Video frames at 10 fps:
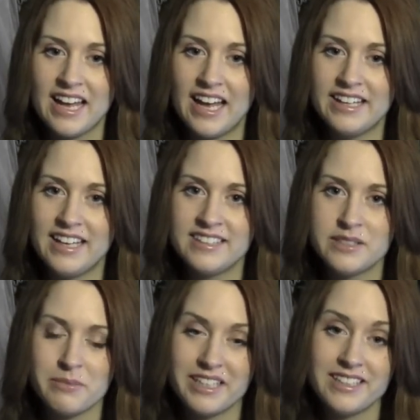And
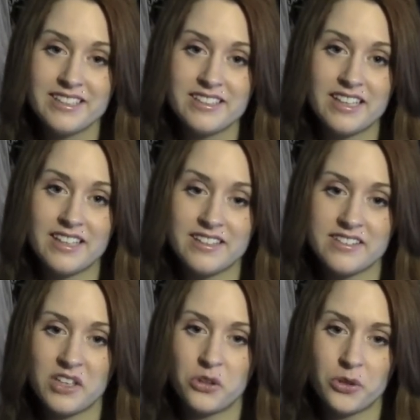Lysimachus
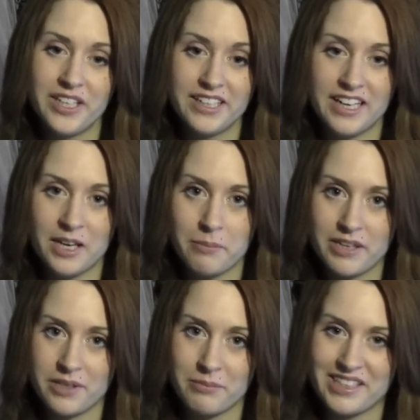is a Greek name,
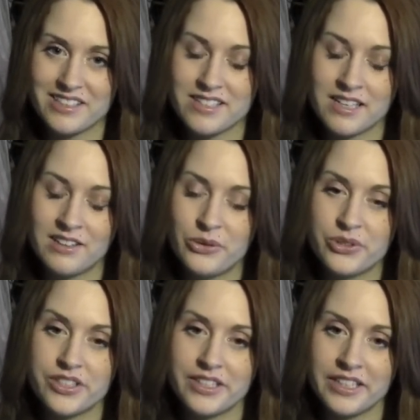and it means a
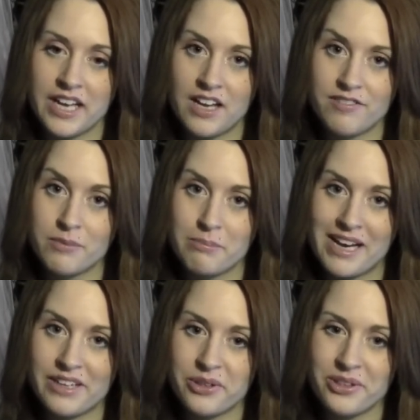loosening of
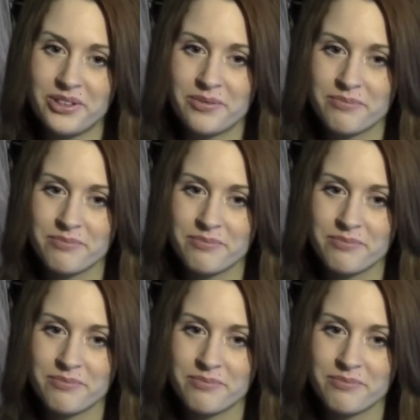battle.